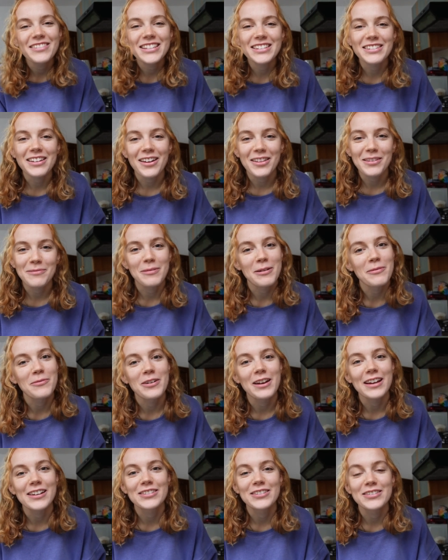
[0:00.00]
we start the
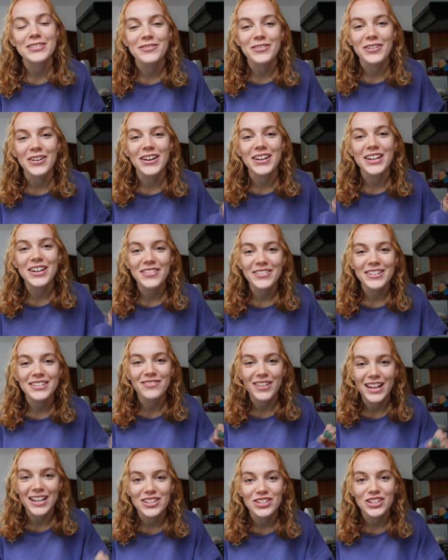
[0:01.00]
preparations for our new
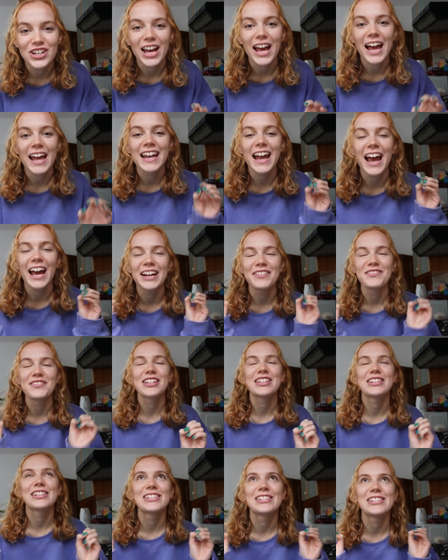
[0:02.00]
adventure and I
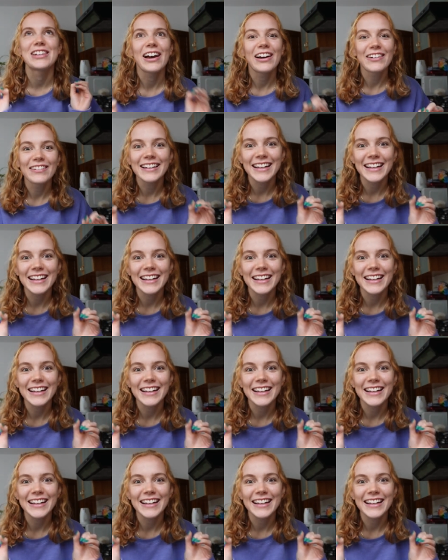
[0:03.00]
am so